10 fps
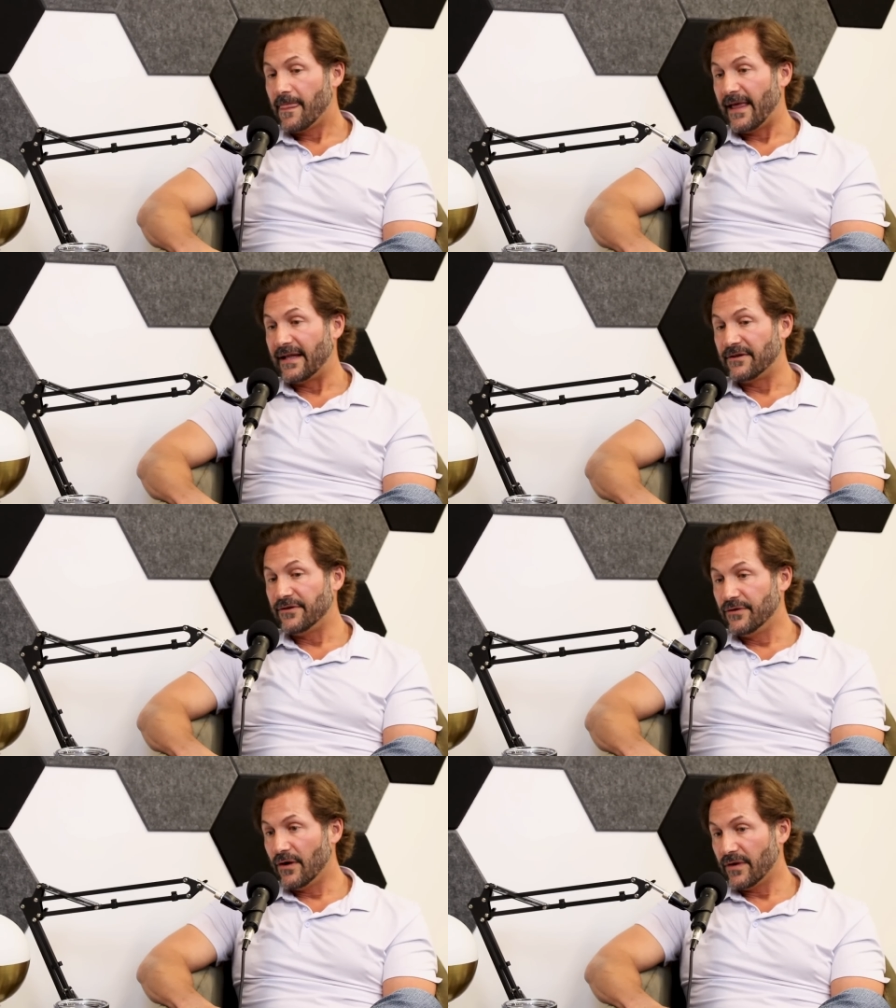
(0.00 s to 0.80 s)
and
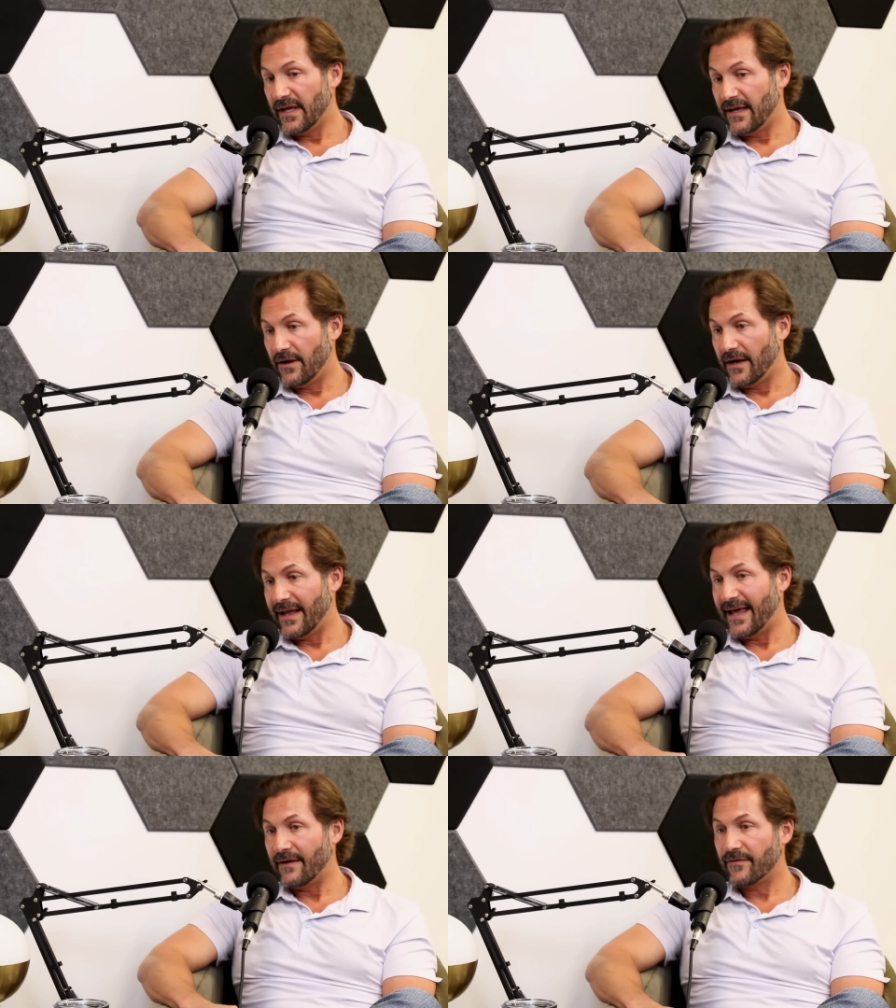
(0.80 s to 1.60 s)
you don't hit on
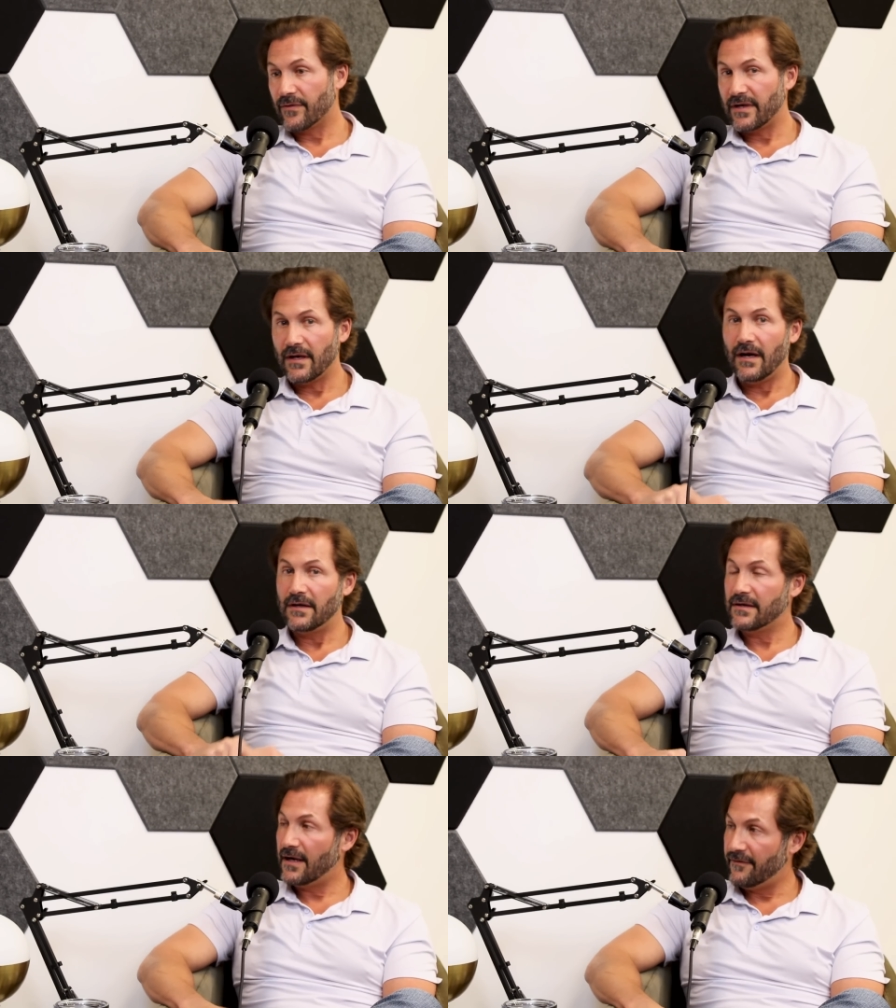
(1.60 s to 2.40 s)
every
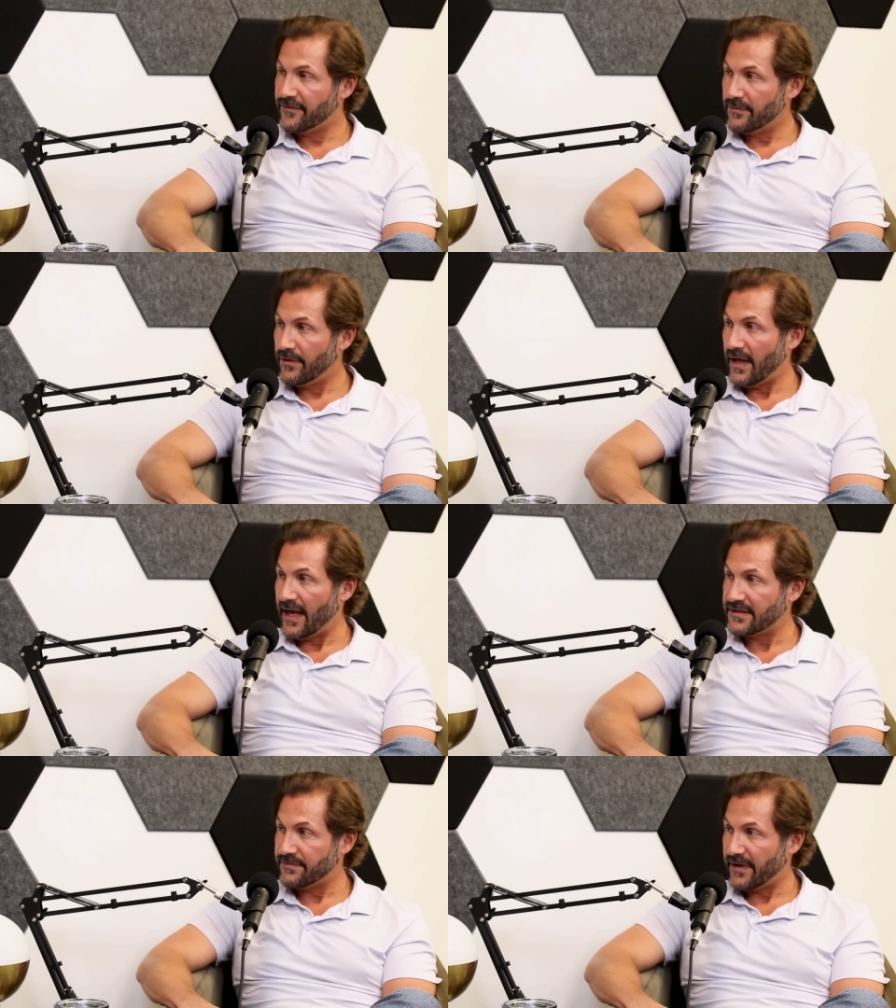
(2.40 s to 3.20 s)
uncomfortable
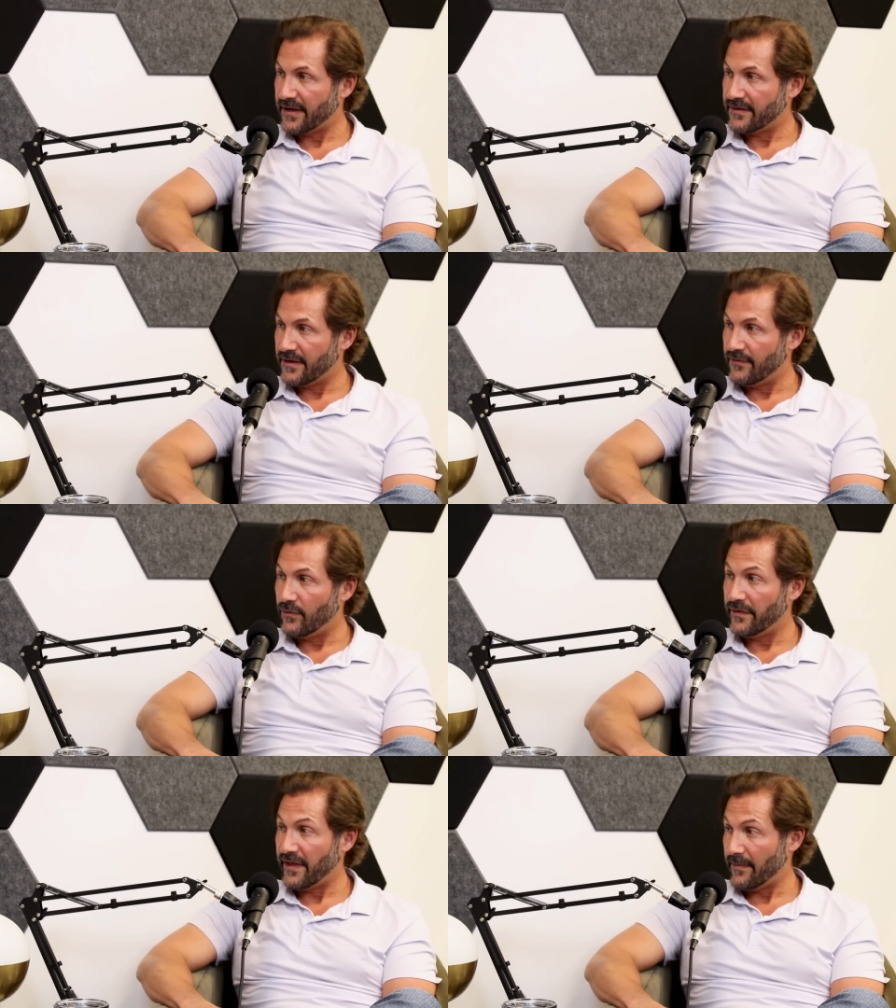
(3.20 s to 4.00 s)
aspect of
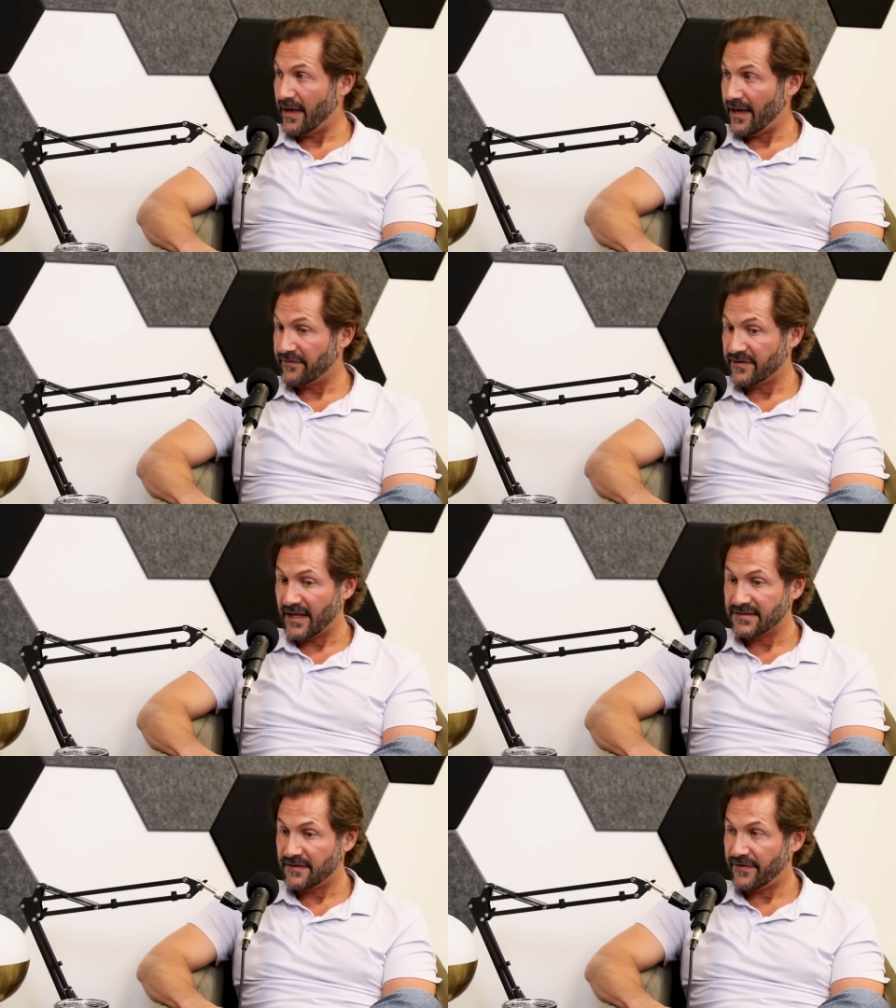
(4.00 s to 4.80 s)
what they may have to
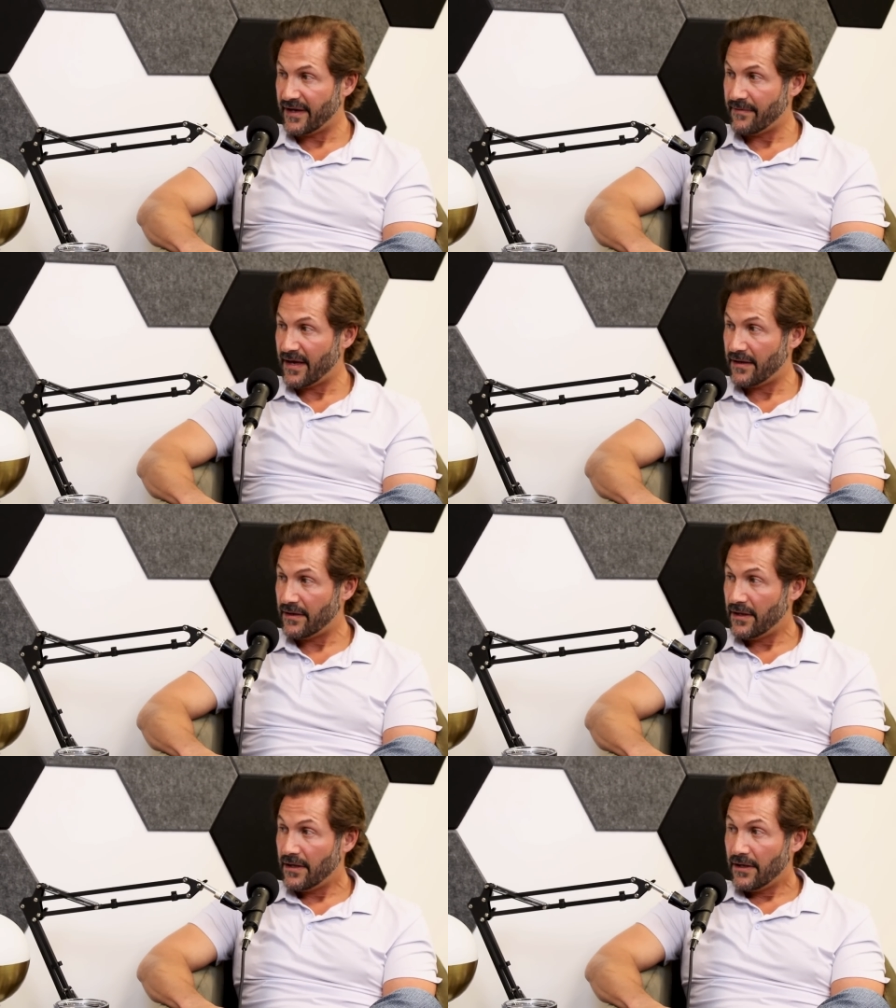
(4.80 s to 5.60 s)
testify about,
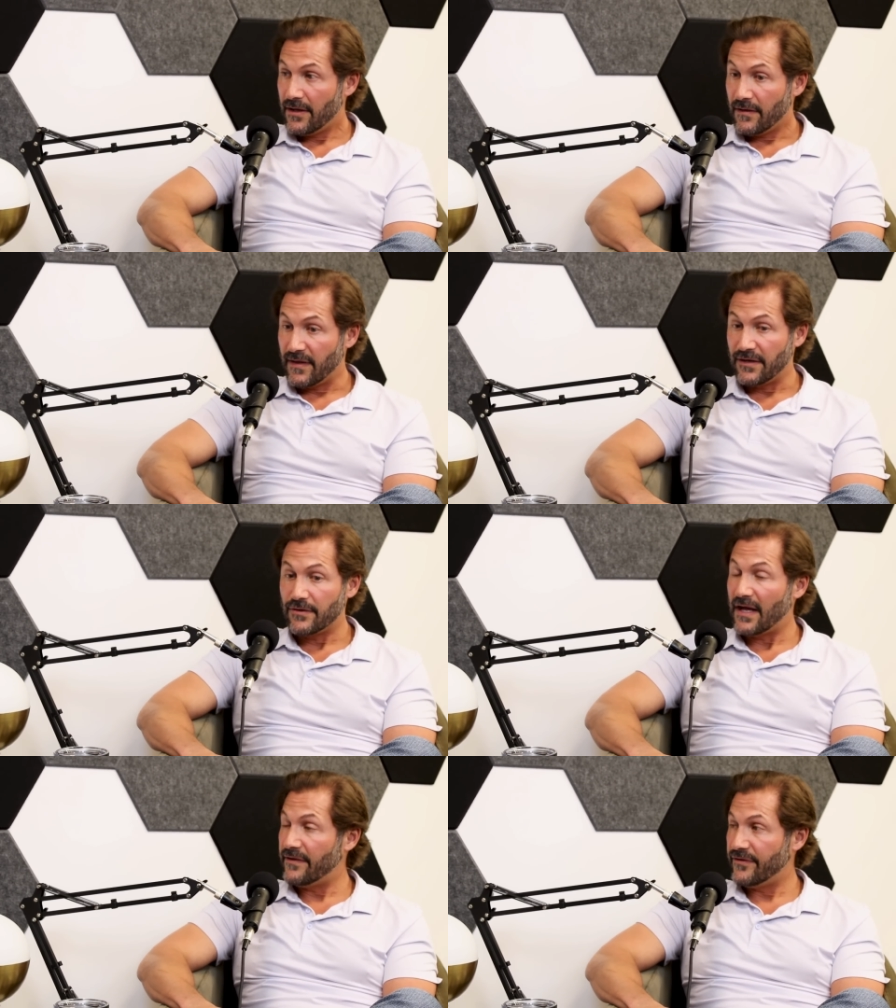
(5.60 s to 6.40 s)
then you're
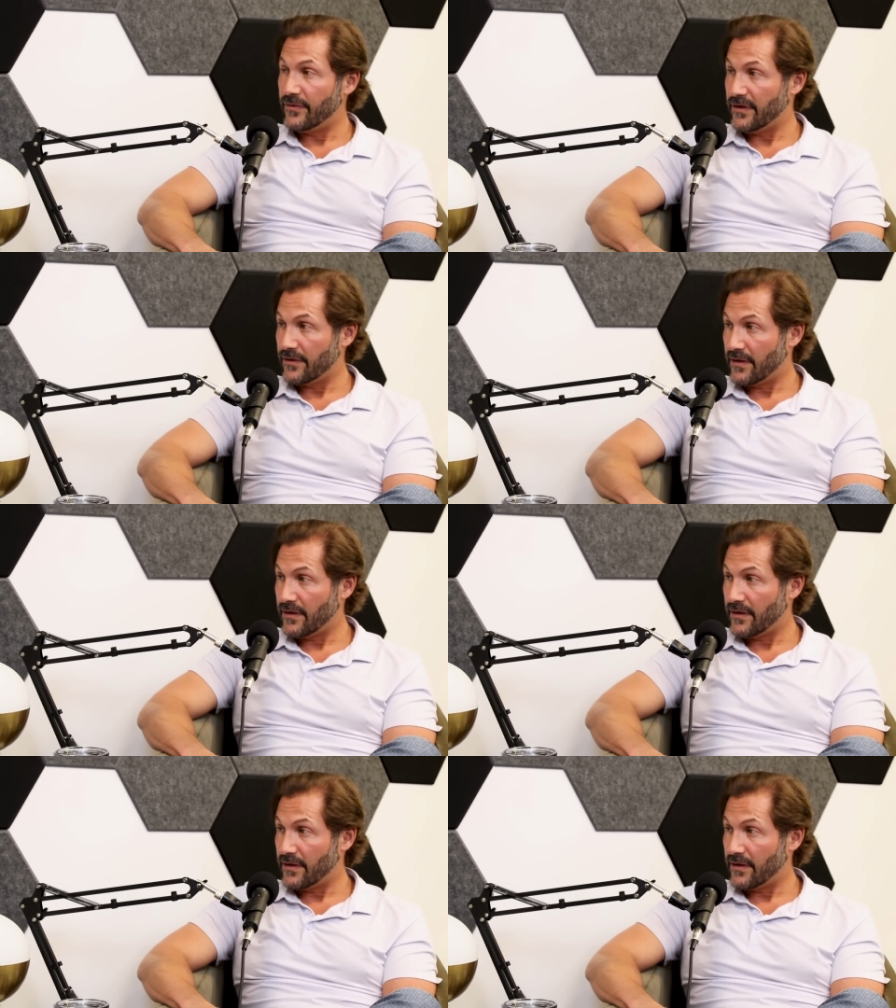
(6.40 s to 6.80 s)
not doing your